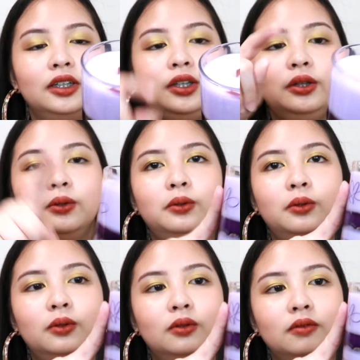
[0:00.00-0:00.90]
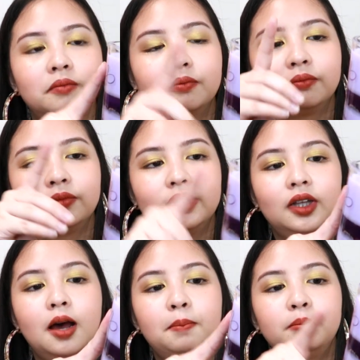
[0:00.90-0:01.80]
Yung
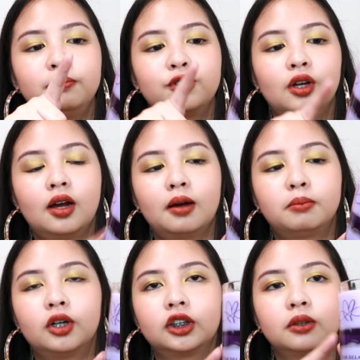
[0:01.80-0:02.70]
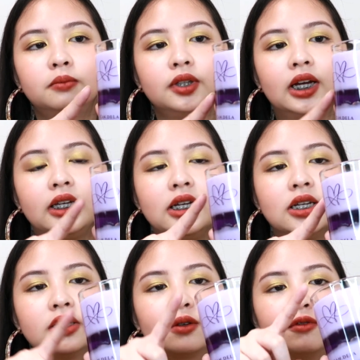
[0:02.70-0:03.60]
top tsaka bottom niya
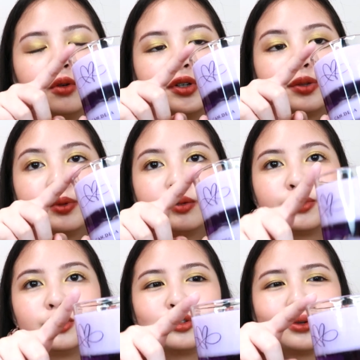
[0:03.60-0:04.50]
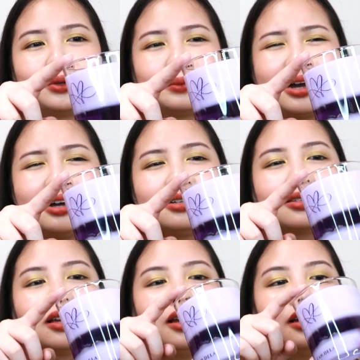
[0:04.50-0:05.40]
is, of course, purple soy wax.